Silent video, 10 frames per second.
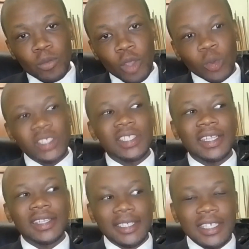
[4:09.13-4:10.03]
was
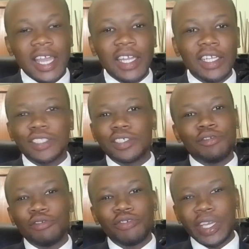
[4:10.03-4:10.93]
that the DA needs a
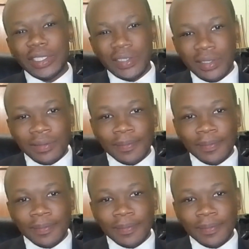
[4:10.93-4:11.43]
new face